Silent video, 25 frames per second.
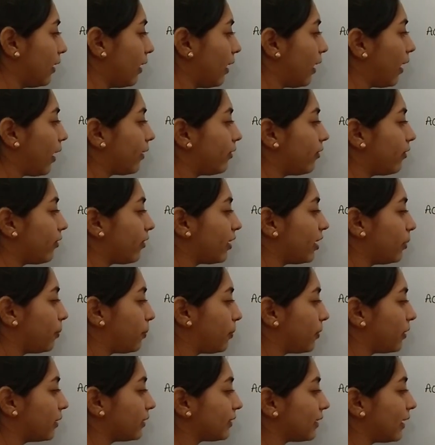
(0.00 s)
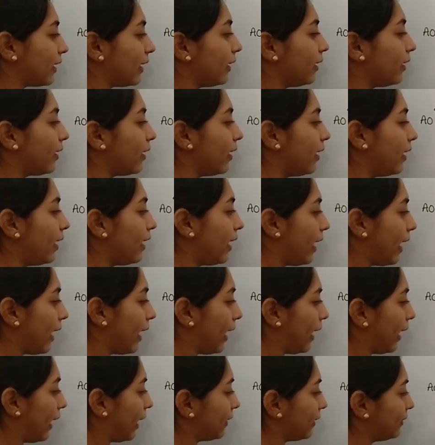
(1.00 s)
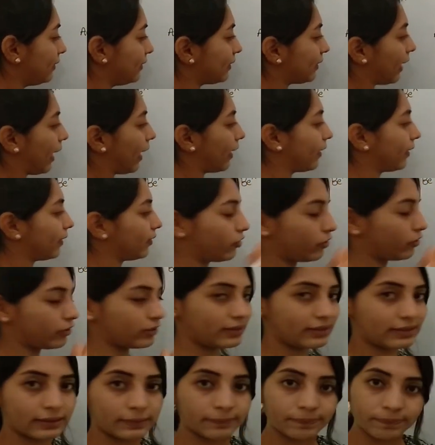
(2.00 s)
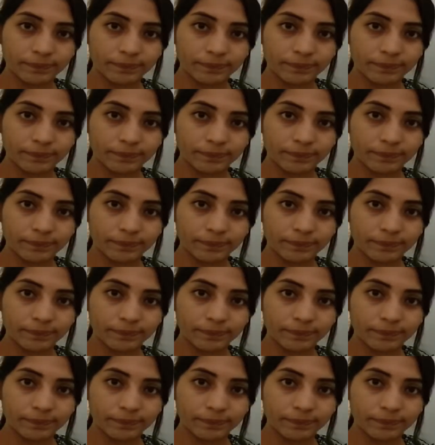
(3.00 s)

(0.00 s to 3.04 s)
100% S characters.